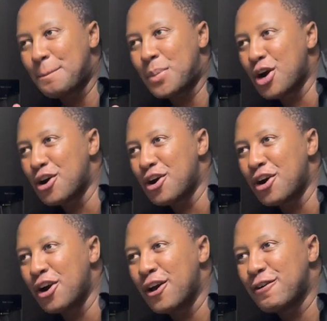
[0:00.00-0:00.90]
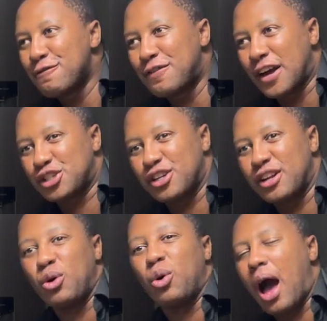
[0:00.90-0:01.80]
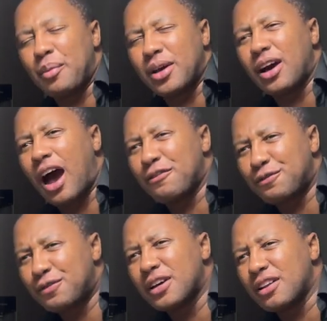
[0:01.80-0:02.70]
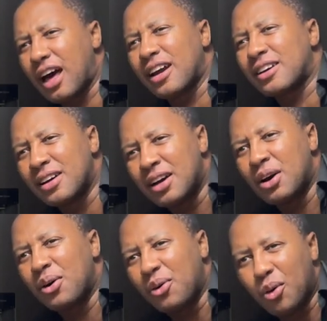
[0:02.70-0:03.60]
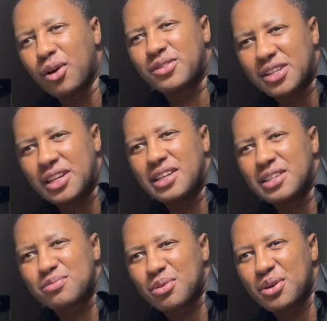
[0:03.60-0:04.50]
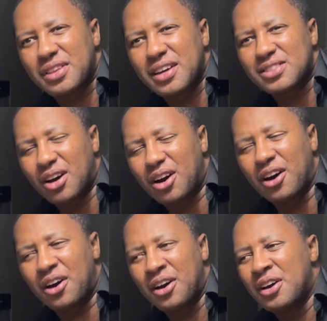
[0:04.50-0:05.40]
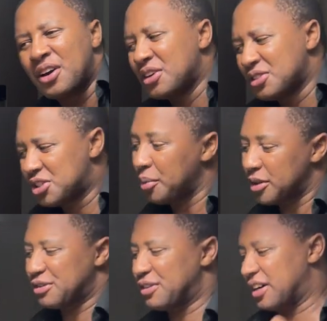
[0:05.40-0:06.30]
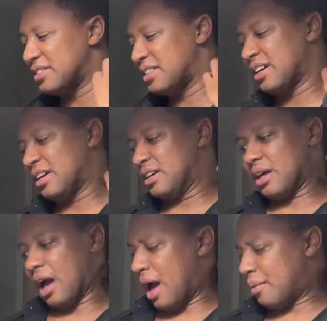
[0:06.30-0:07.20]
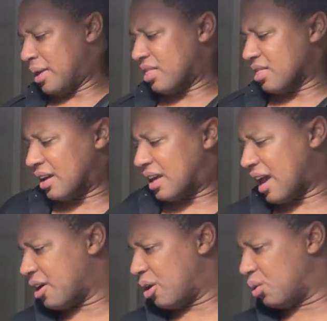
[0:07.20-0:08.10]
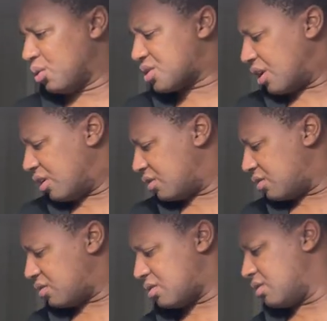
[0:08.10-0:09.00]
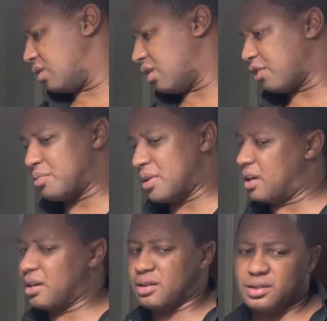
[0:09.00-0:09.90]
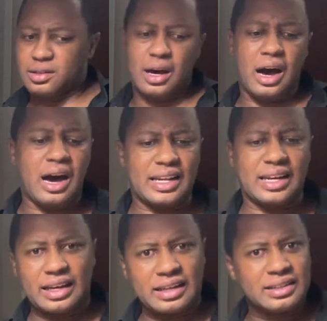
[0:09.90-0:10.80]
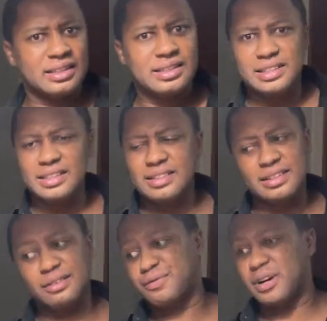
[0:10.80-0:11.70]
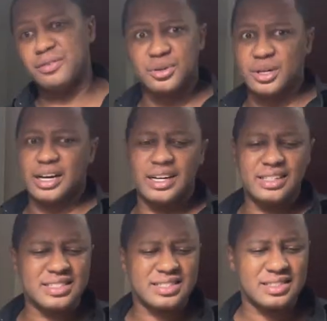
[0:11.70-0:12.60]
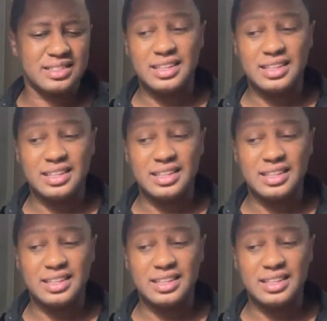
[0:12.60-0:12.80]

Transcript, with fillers: perfection I mean, I feel like all of Danita's birthdays are so much fun. I, mean, the getter also of me ironing in front of you guys